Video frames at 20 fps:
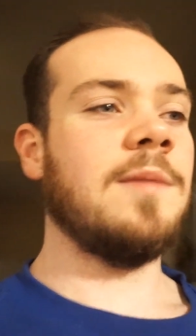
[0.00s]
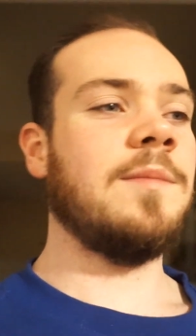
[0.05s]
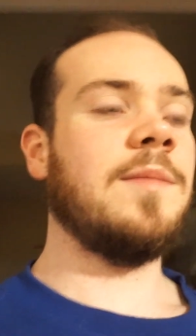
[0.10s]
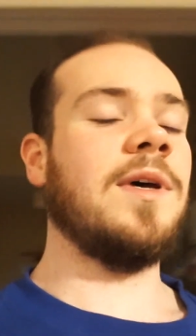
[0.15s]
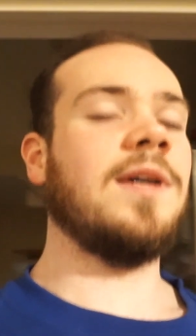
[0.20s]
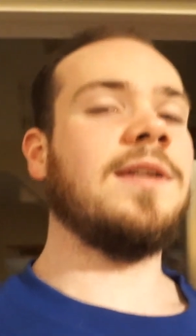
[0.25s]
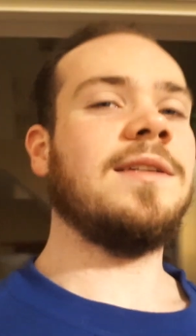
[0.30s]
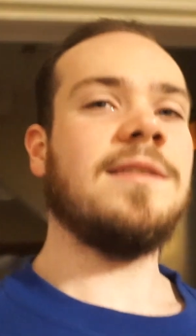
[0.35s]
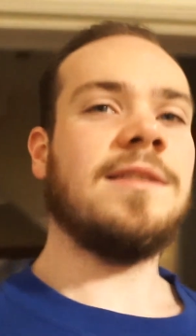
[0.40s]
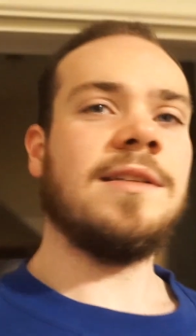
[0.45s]

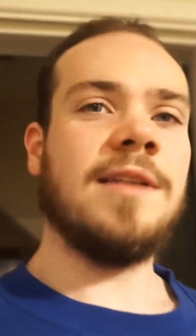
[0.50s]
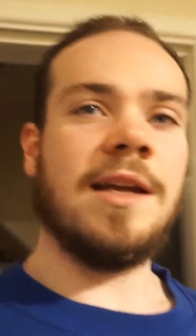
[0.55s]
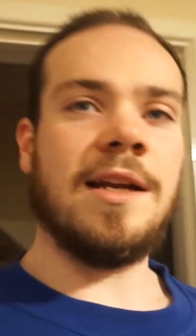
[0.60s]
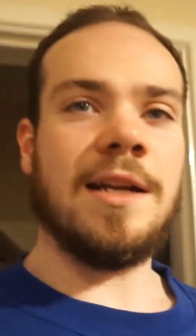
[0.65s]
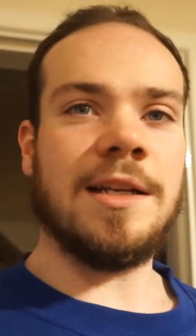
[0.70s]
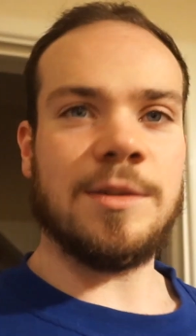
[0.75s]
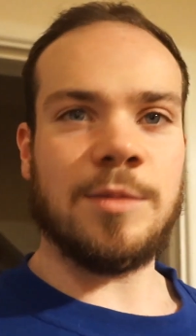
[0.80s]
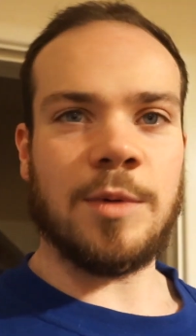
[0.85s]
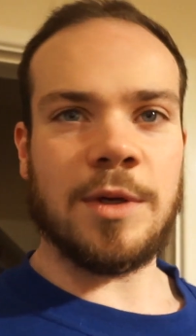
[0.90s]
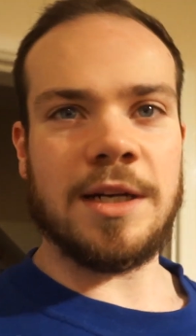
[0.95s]
But it
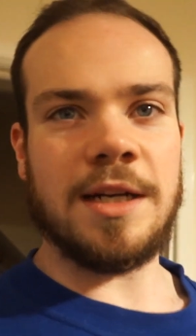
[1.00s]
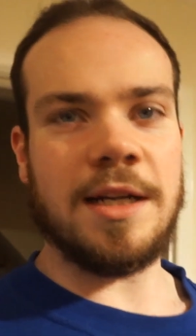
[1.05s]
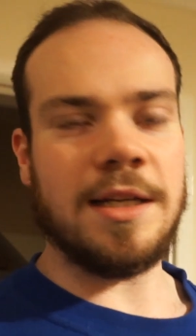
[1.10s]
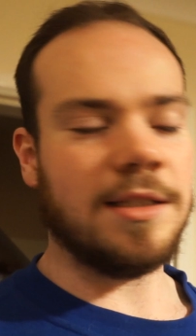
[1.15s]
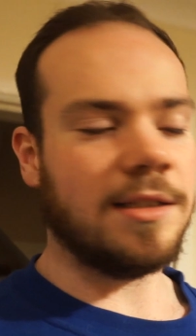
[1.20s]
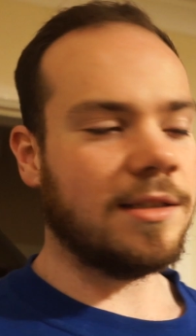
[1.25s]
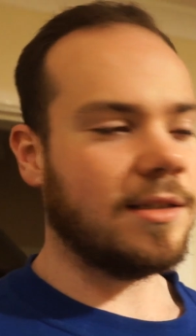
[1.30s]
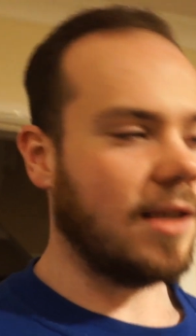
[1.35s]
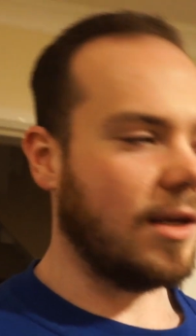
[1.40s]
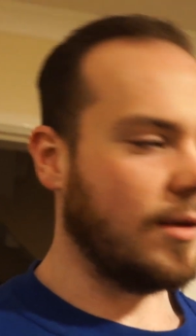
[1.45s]
is what it
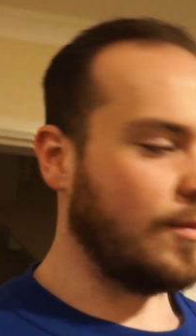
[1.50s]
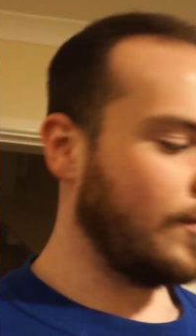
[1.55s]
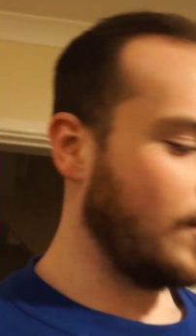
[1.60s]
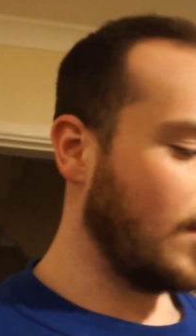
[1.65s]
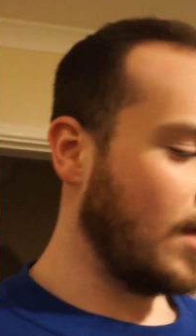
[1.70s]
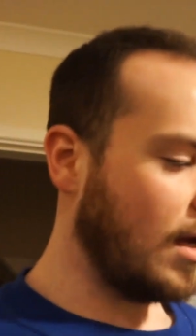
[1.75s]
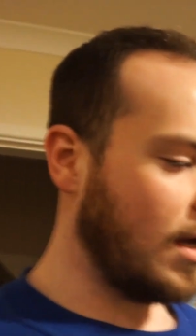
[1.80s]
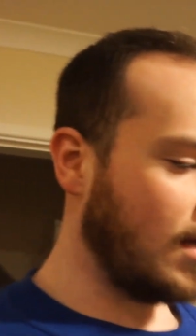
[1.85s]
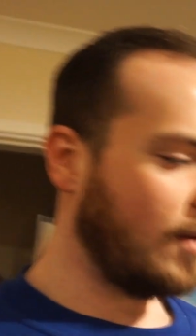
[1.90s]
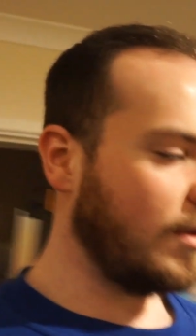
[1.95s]
is. So,
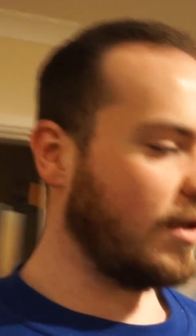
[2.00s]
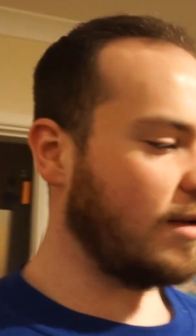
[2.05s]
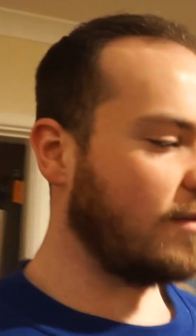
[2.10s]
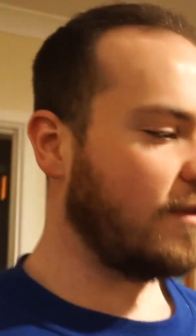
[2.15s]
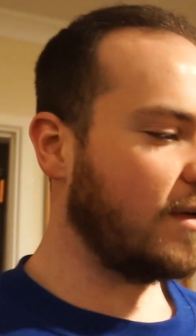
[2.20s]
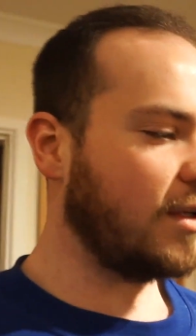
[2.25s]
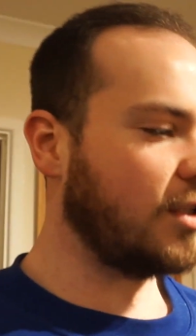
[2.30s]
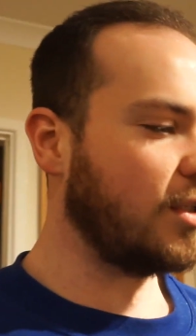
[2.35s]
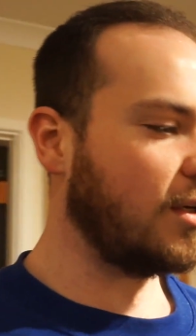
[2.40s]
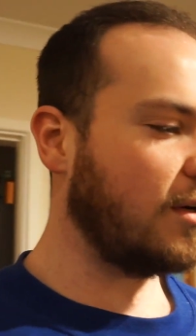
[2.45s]
I'm going to
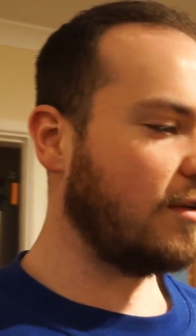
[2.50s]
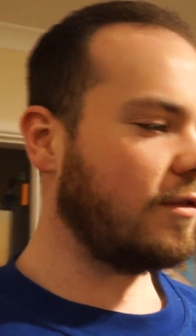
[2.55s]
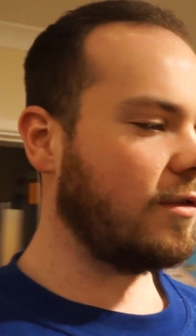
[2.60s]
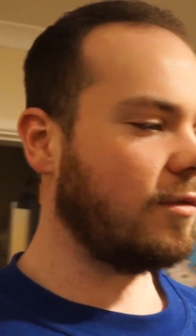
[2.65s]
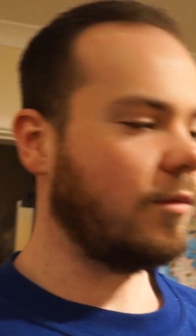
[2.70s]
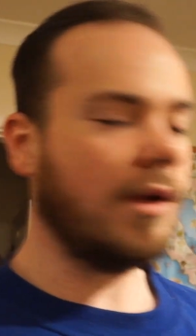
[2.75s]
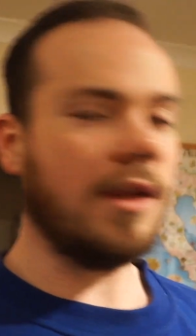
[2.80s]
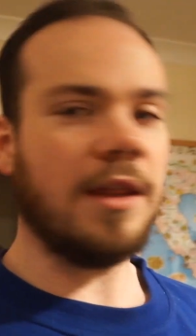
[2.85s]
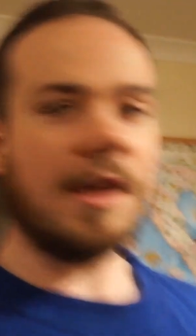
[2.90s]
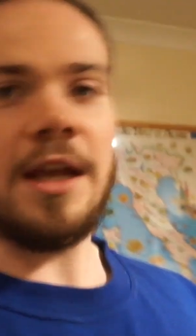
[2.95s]
finish
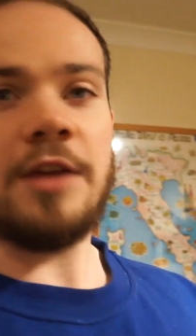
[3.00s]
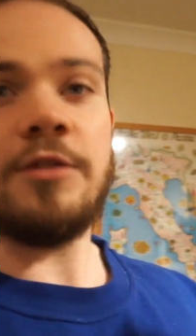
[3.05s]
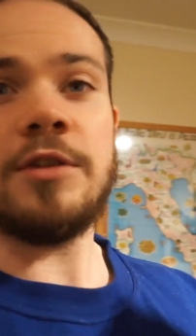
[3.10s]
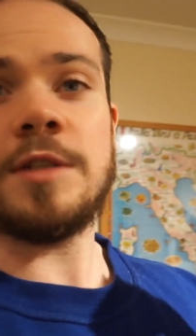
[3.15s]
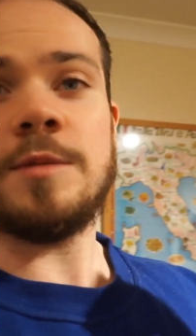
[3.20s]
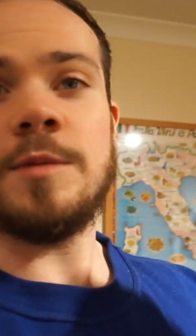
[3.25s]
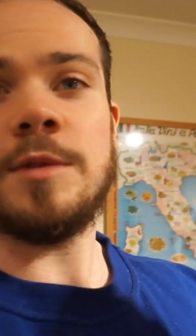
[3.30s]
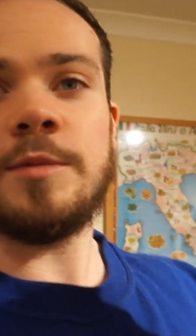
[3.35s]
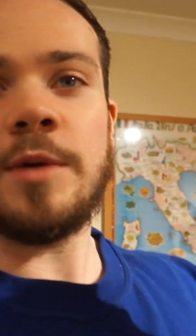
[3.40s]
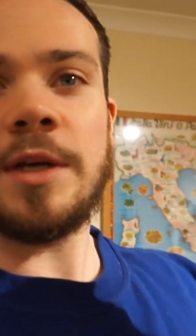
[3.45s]
off with a
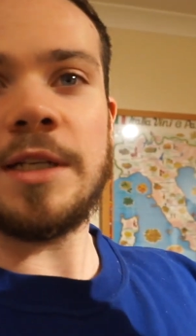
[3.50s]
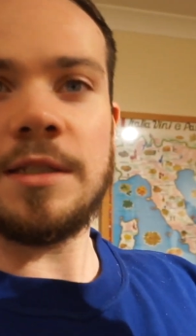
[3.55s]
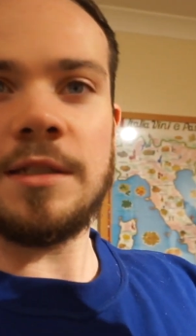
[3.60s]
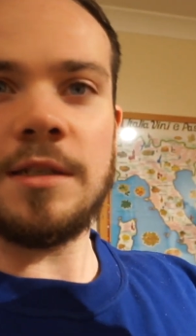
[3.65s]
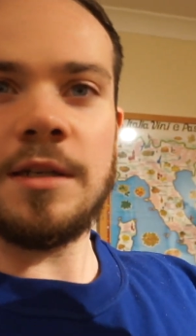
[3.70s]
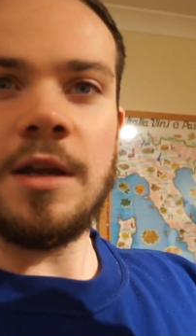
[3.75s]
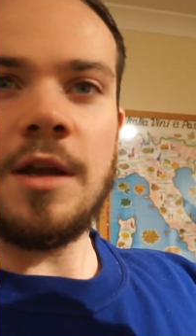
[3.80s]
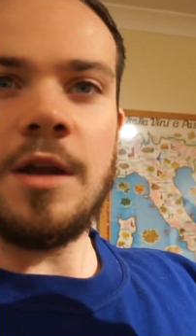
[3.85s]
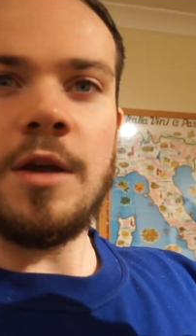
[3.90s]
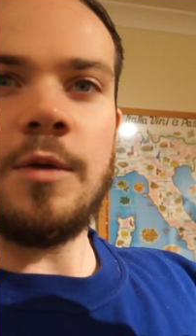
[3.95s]
Christmas
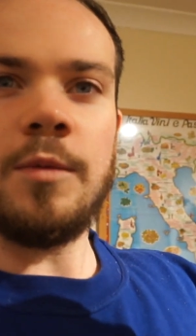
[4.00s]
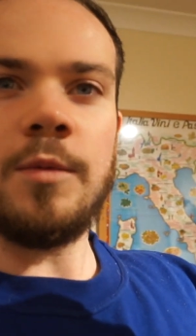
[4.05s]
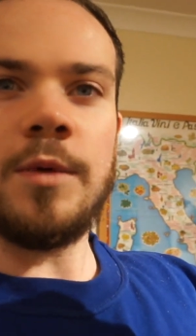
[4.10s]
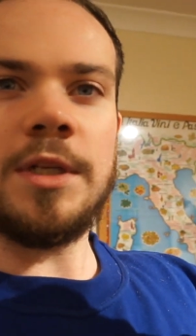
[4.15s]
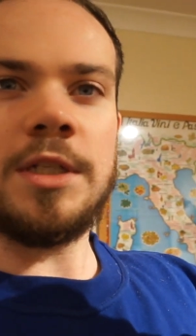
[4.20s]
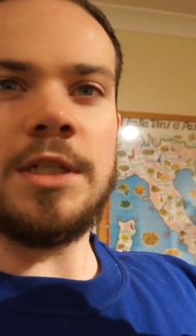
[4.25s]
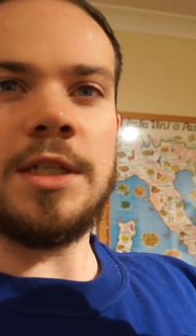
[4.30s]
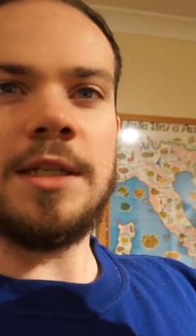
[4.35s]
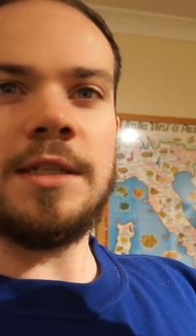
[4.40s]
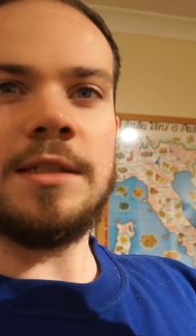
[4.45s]
present,
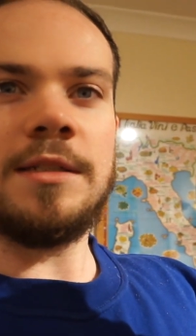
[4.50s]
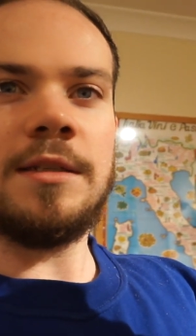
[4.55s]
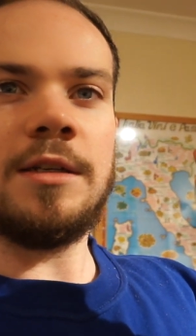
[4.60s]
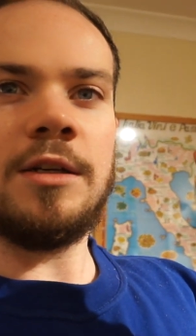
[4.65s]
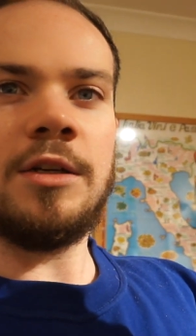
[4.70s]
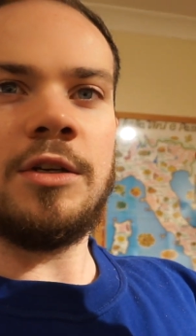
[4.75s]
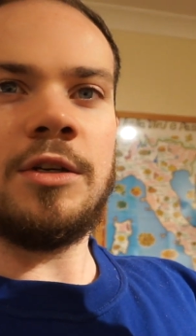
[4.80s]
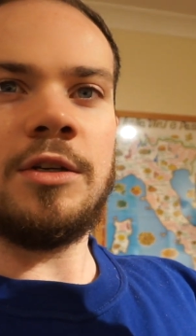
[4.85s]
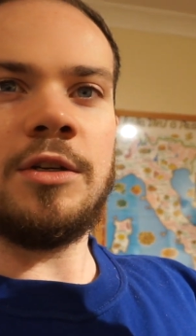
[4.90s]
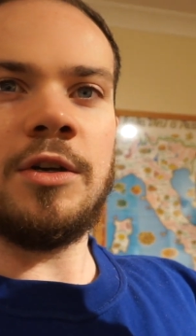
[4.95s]
which is
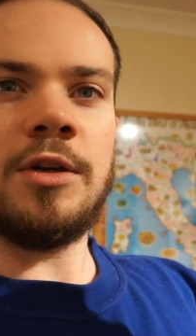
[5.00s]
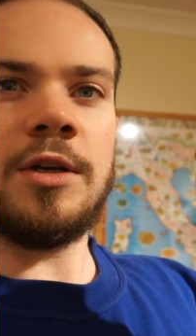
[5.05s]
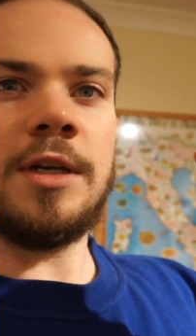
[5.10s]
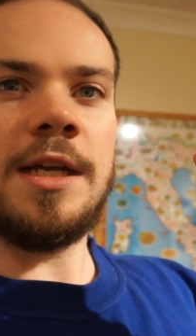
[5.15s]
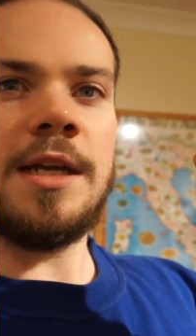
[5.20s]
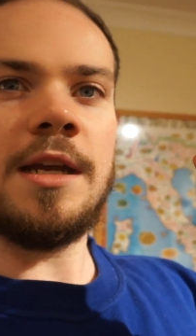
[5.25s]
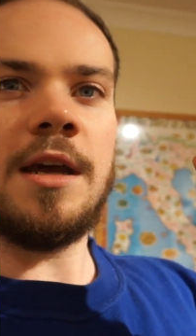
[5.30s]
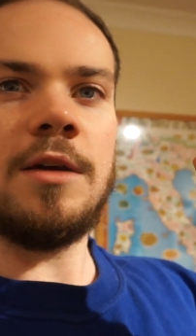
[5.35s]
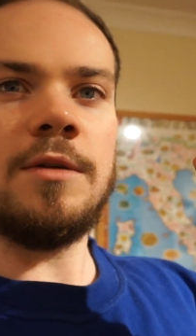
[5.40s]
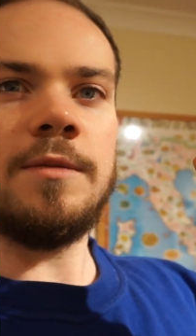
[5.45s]

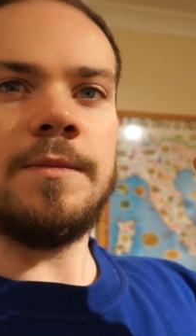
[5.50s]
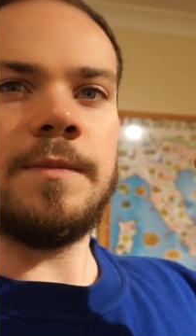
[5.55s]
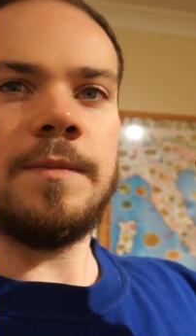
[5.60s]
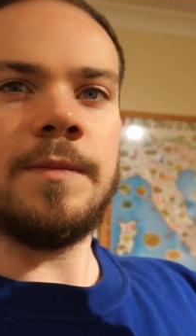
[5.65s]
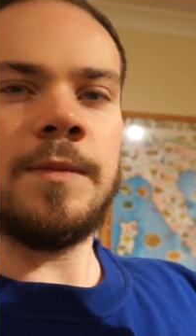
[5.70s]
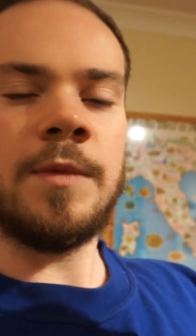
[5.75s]
gookie dough.